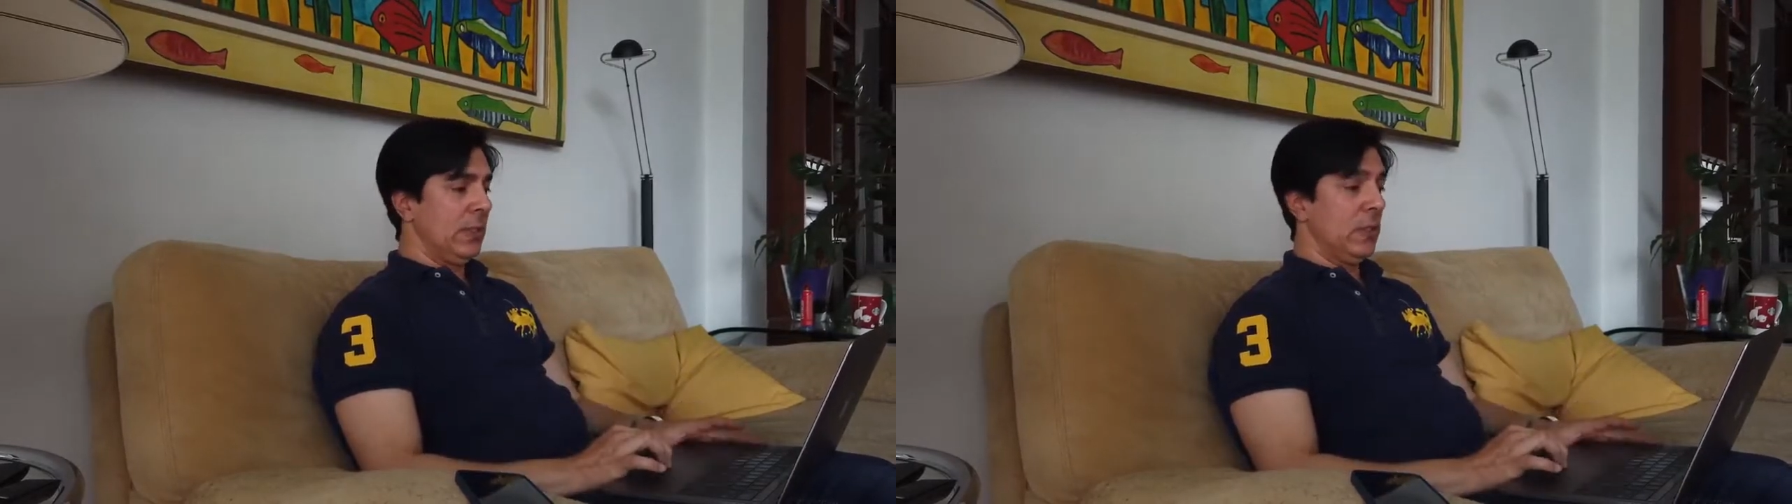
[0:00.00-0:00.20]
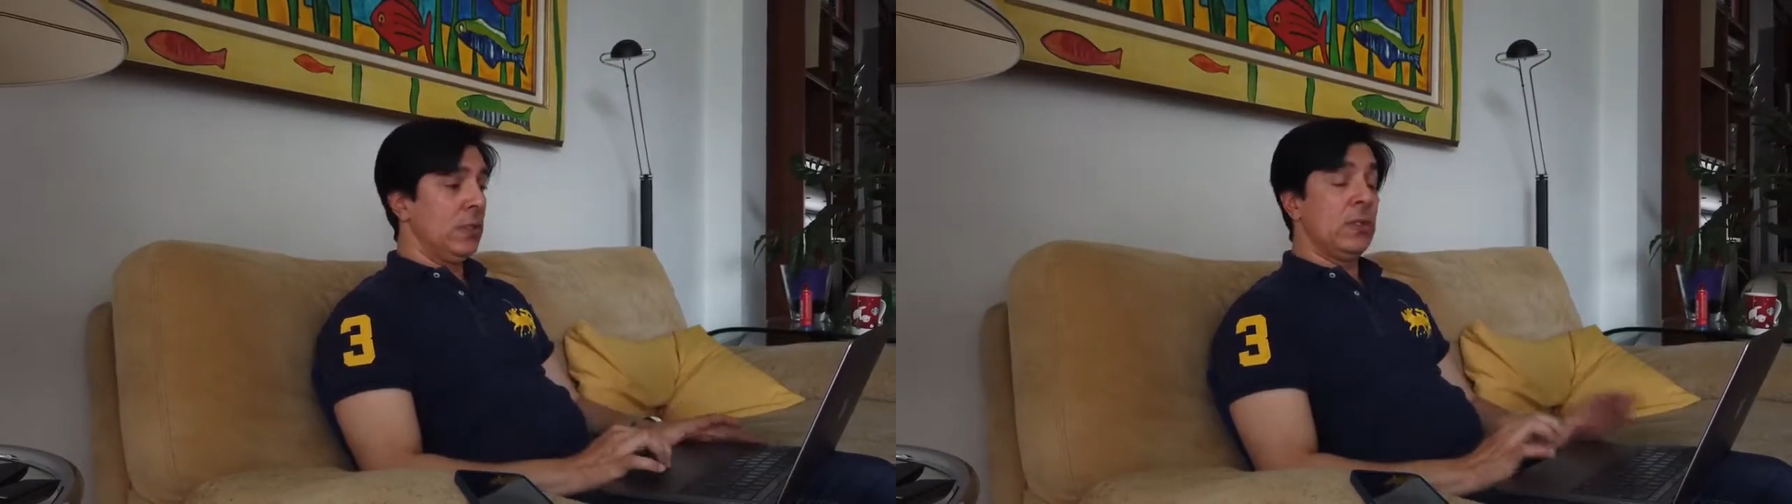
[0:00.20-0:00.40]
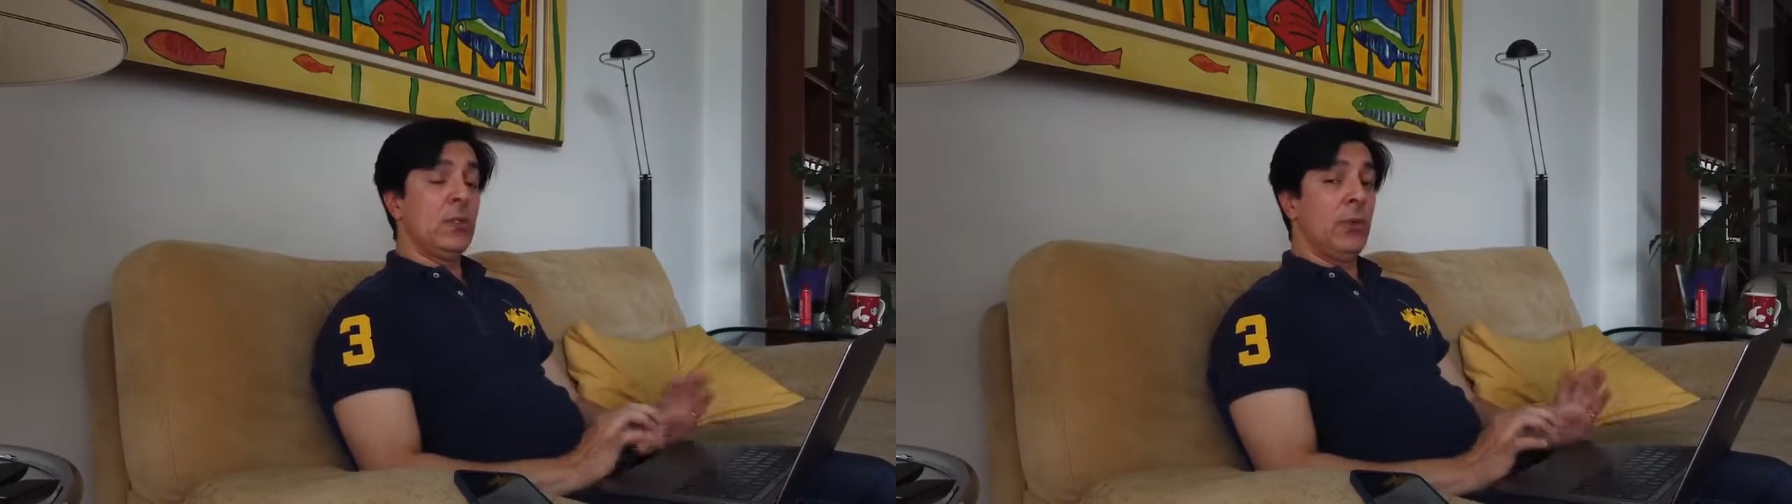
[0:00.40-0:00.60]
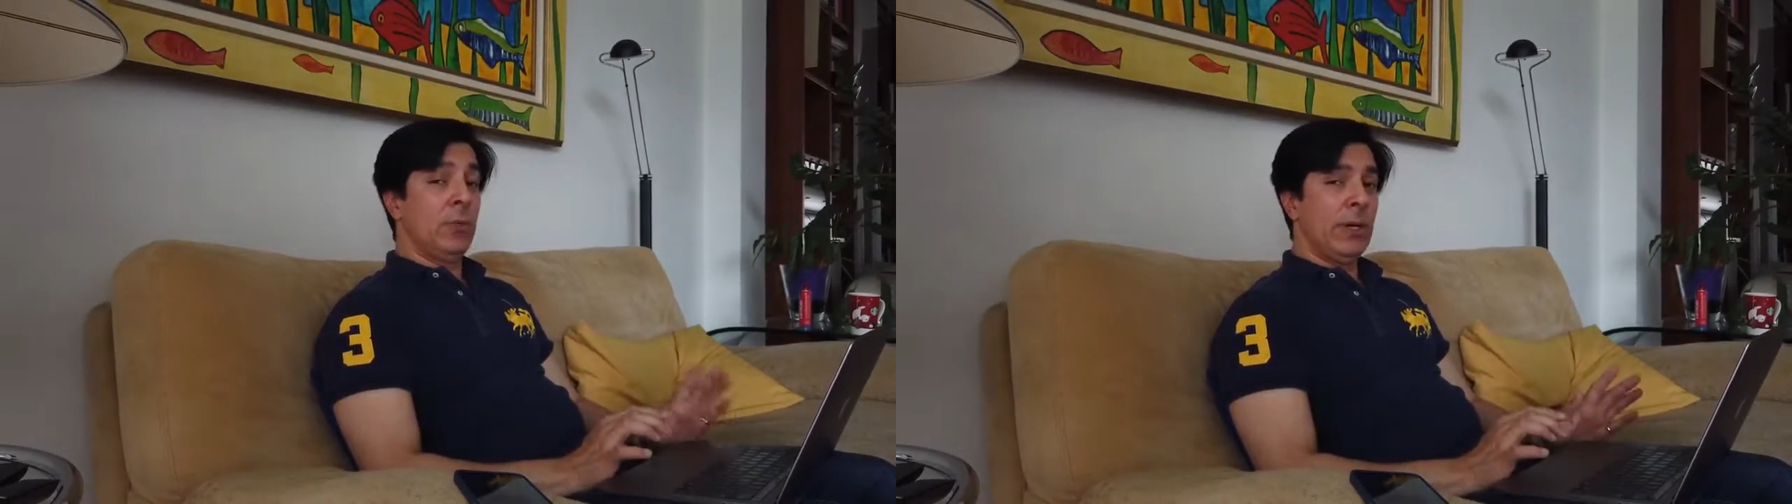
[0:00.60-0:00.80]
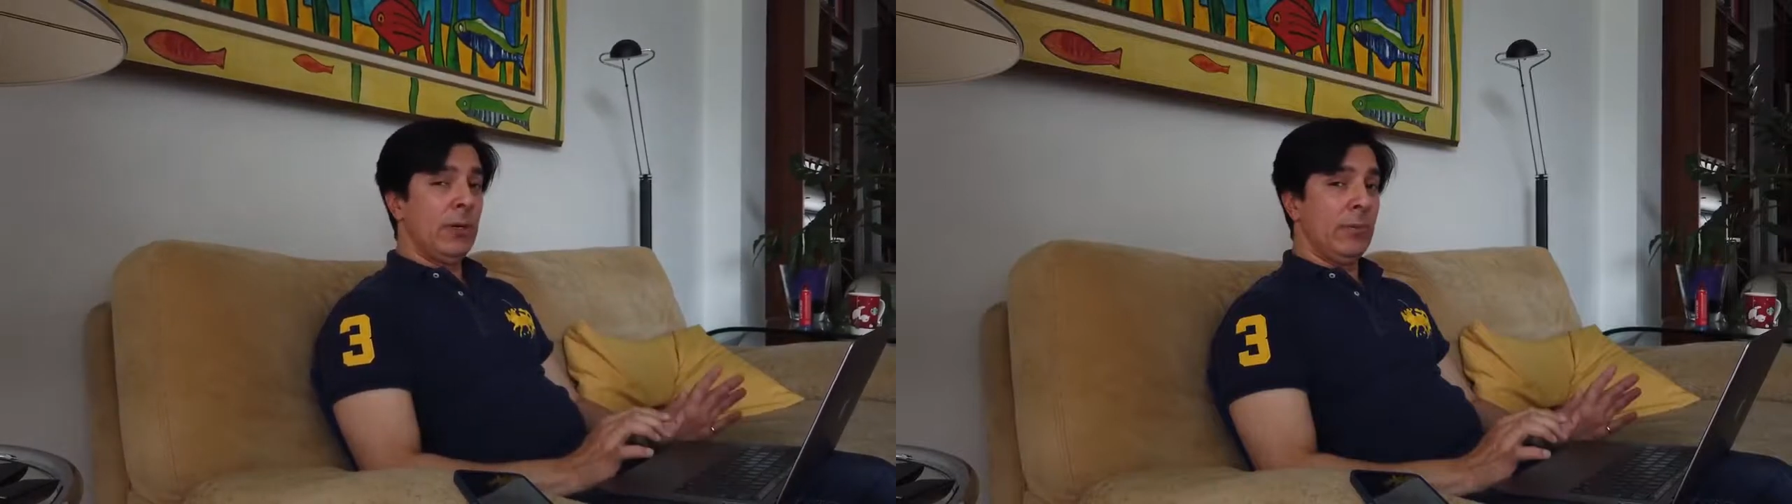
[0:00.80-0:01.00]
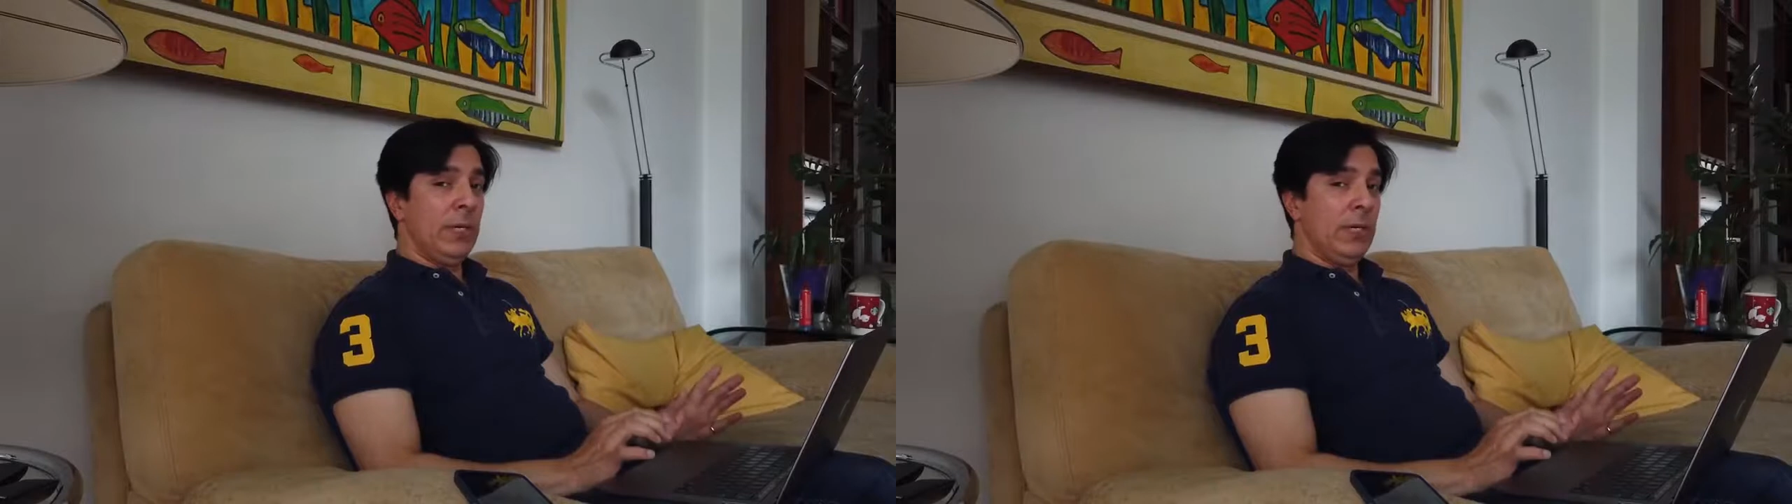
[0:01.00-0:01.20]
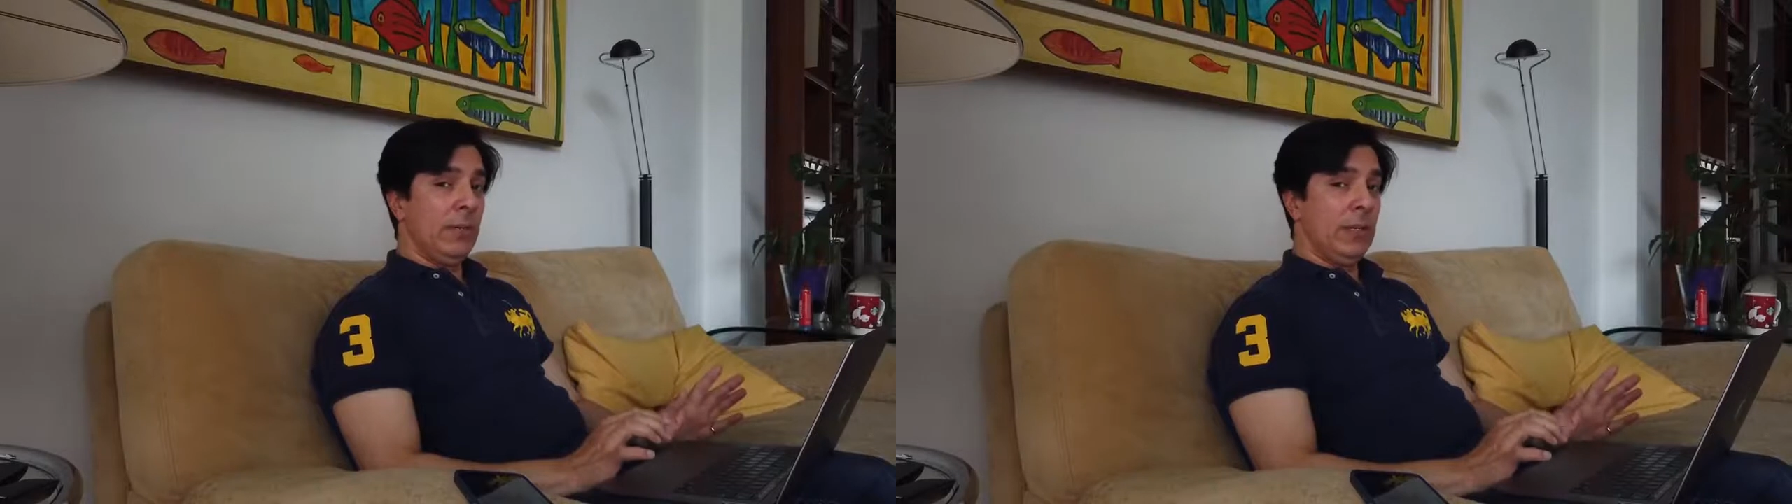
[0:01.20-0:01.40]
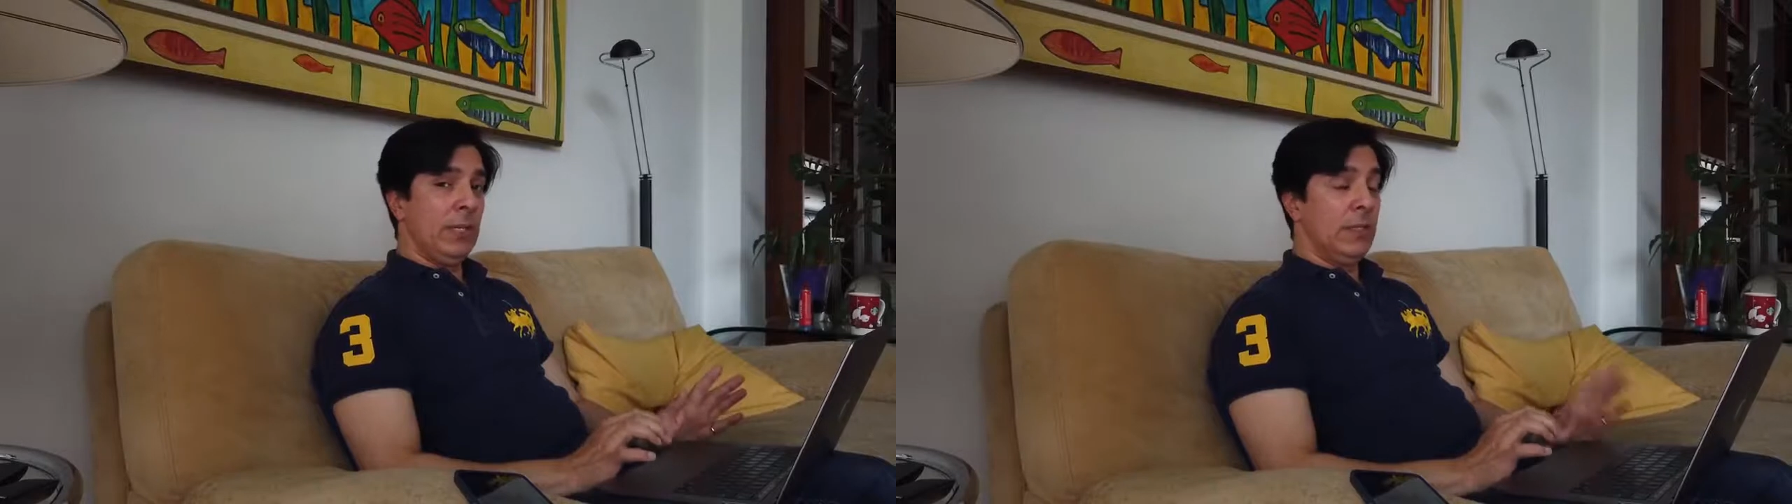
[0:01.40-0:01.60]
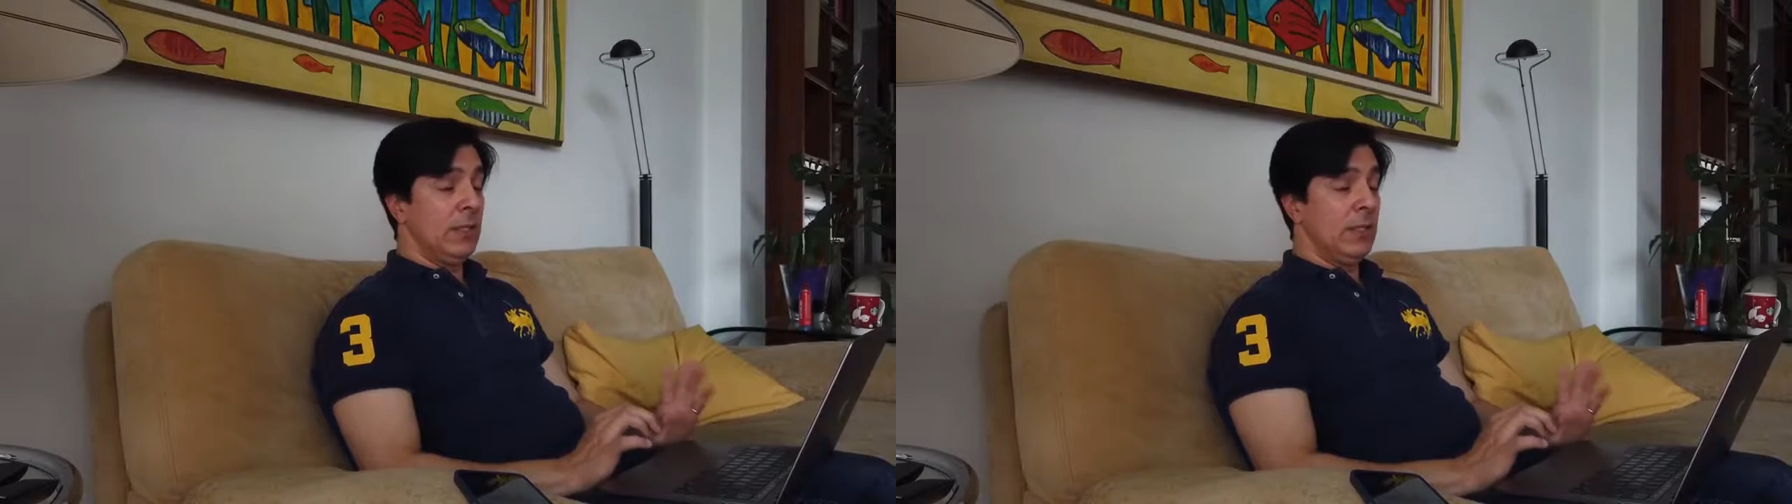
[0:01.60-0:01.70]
So this is all about making money.